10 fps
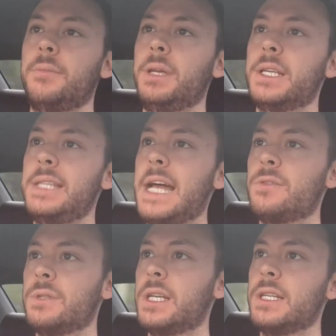because
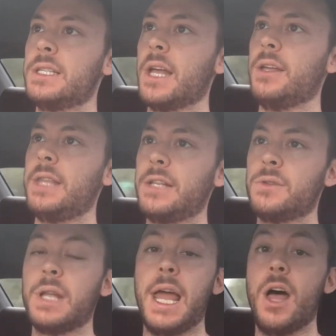that's what's going to sell it.
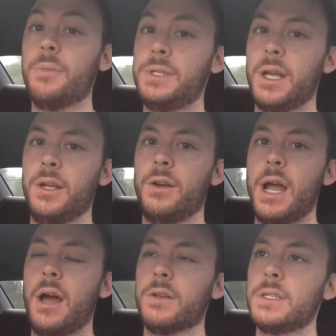That's what's going to help sell your
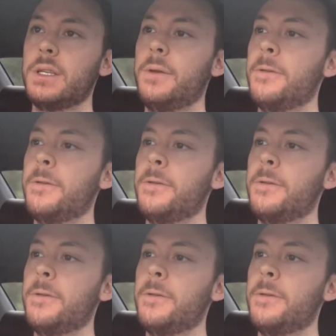house.